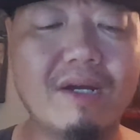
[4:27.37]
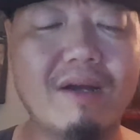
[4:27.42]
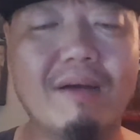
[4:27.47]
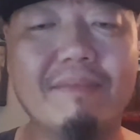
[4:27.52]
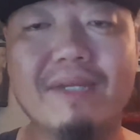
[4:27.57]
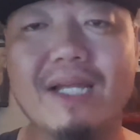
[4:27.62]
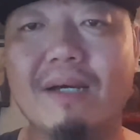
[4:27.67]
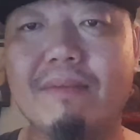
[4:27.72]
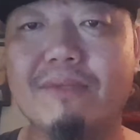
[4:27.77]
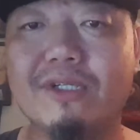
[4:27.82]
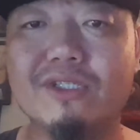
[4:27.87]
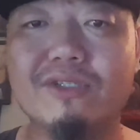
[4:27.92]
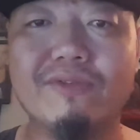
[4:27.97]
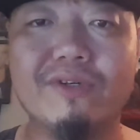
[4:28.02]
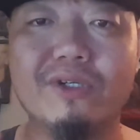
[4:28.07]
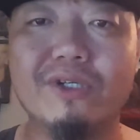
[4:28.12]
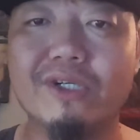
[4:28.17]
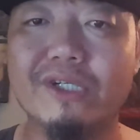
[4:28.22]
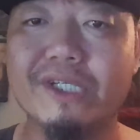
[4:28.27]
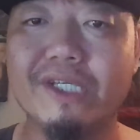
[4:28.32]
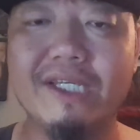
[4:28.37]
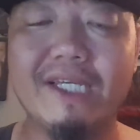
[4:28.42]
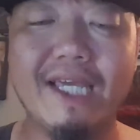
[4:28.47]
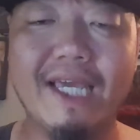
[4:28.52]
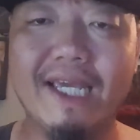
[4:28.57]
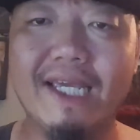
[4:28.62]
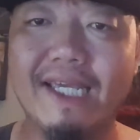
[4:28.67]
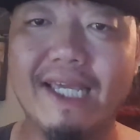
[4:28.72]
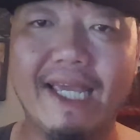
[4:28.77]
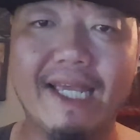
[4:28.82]
Now, I'm not much of a cookie,
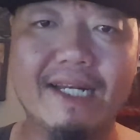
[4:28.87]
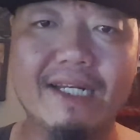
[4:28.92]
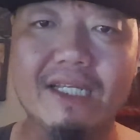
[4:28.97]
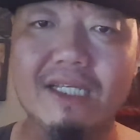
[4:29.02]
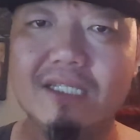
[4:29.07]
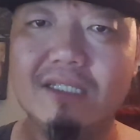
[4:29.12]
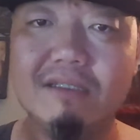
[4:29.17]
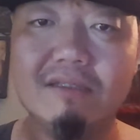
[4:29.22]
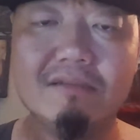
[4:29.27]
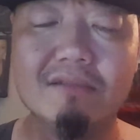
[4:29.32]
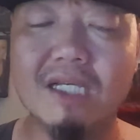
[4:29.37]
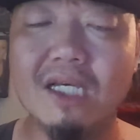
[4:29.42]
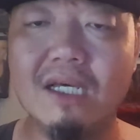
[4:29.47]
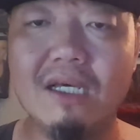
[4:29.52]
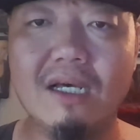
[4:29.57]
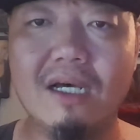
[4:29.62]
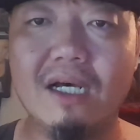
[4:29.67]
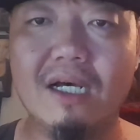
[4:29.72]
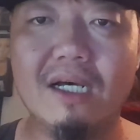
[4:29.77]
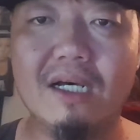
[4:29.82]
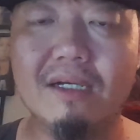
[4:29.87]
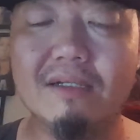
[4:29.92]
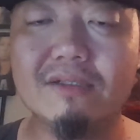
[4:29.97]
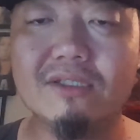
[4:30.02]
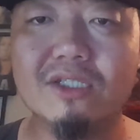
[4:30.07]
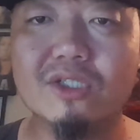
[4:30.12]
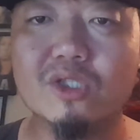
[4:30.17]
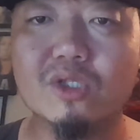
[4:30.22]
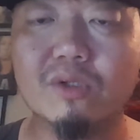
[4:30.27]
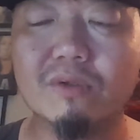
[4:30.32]
cake, candy, uh,
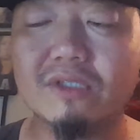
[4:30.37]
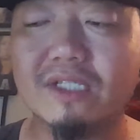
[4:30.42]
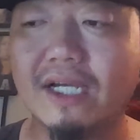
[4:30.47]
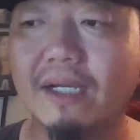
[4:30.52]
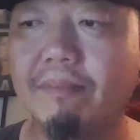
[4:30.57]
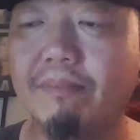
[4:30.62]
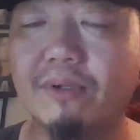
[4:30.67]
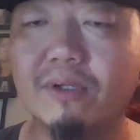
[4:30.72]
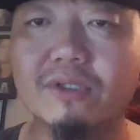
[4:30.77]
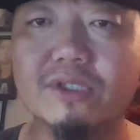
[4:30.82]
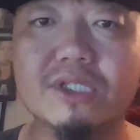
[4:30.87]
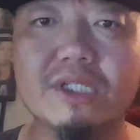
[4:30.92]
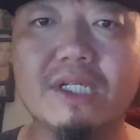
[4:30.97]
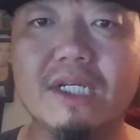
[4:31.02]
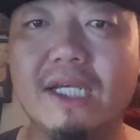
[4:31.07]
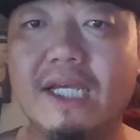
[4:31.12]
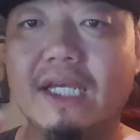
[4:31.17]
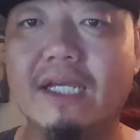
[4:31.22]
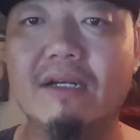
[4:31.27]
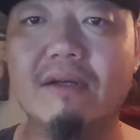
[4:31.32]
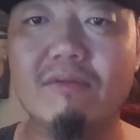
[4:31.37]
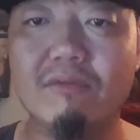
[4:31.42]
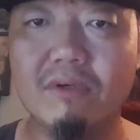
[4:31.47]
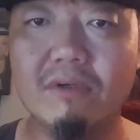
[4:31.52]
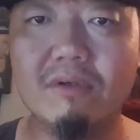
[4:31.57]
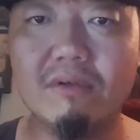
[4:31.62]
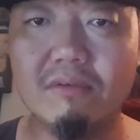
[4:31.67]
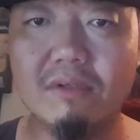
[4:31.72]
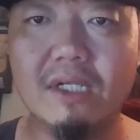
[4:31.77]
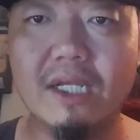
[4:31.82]
dessert type person in
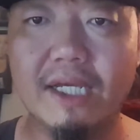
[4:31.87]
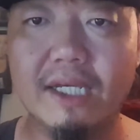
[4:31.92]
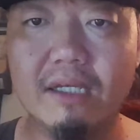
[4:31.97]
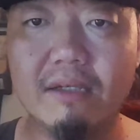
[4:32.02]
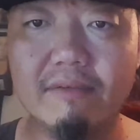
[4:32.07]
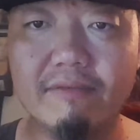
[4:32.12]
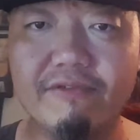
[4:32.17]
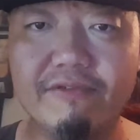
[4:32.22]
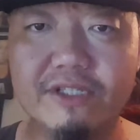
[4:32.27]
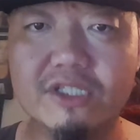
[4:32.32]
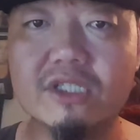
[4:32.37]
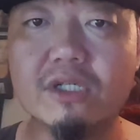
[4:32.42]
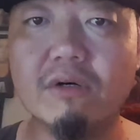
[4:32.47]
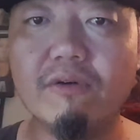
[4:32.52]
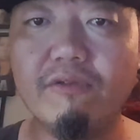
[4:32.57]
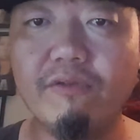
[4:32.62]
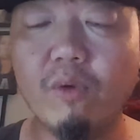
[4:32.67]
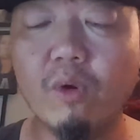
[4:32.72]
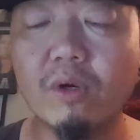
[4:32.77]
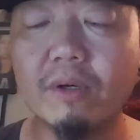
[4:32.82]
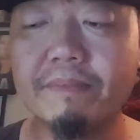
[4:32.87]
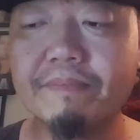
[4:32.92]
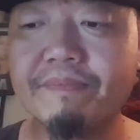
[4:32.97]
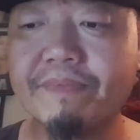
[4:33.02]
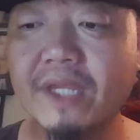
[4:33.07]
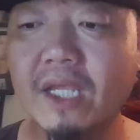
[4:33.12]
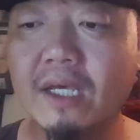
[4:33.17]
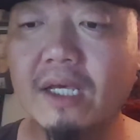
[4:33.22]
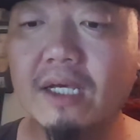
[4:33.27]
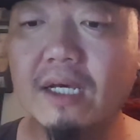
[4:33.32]
like physical form.
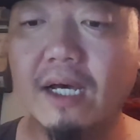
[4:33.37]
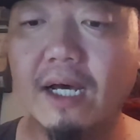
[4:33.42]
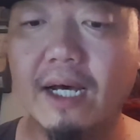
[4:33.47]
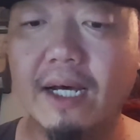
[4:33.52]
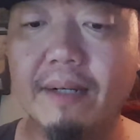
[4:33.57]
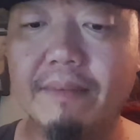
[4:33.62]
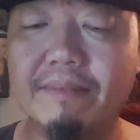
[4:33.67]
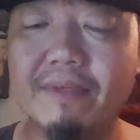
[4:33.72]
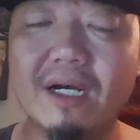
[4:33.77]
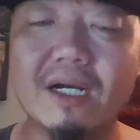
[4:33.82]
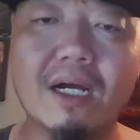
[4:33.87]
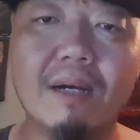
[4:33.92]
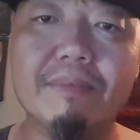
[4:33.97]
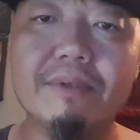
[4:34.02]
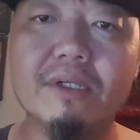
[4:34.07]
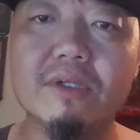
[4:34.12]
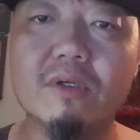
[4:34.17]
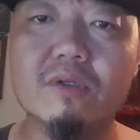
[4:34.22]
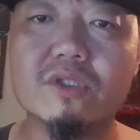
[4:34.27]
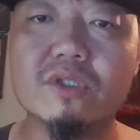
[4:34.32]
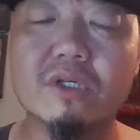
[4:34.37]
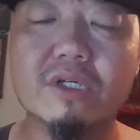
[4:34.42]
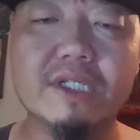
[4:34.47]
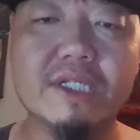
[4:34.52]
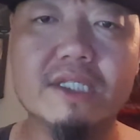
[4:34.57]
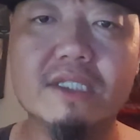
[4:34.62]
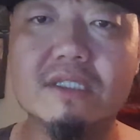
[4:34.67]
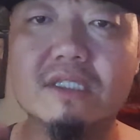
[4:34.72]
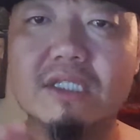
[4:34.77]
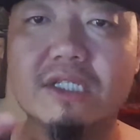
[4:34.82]
Um, a couple of those
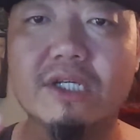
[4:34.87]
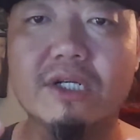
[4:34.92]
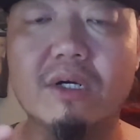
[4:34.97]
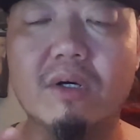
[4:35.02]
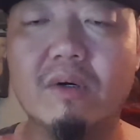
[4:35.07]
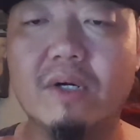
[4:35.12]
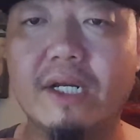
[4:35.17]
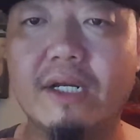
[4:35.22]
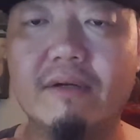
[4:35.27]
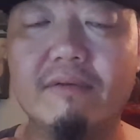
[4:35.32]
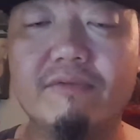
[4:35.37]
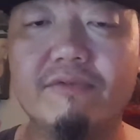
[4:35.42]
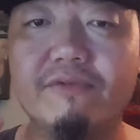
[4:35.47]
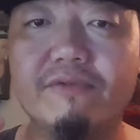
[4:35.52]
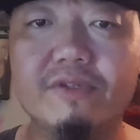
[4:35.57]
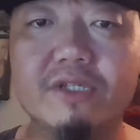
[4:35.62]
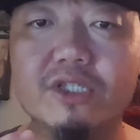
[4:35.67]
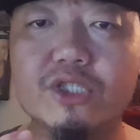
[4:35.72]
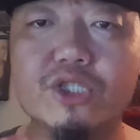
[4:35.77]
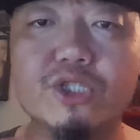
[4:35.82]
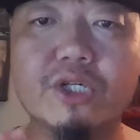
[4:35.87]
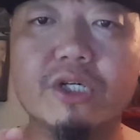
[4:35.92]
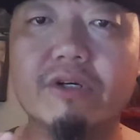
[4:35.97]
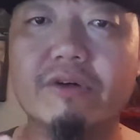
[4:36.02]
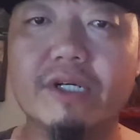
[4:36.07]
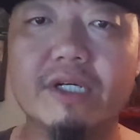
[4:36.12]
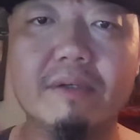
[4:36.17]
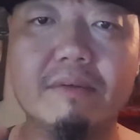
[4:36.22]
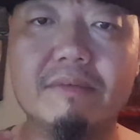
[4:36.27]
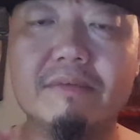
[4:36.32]
cookies, you know, and the
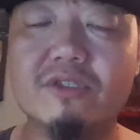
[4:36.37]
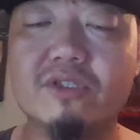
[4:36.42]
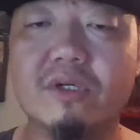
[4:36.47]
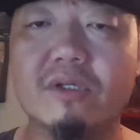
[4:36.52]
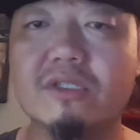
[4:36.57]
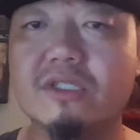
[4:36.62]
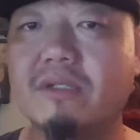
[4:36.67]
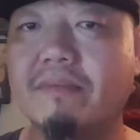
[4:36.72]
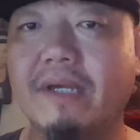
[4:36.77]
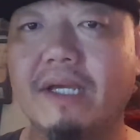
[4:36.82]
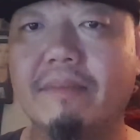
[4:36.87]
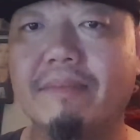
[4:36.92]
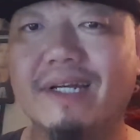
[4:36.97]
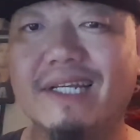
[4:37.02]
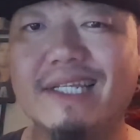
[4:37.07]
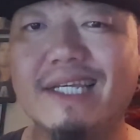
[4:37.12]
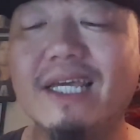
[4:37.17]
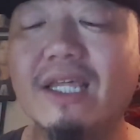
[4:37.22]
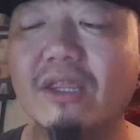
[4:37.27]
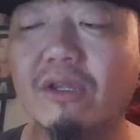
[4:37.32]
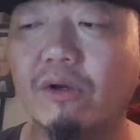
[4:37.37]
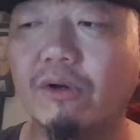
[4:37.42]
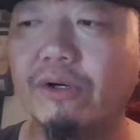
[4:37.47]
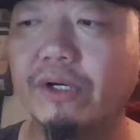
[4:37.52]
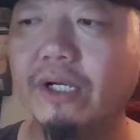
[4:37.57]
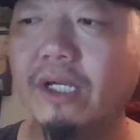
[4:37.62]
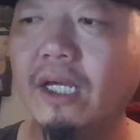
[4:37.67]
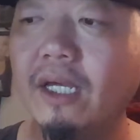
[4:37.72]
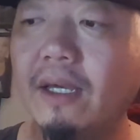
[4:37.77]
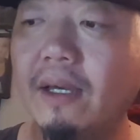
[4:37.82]
sugar in it starts to make my teeth
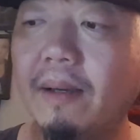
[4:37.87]
hurt.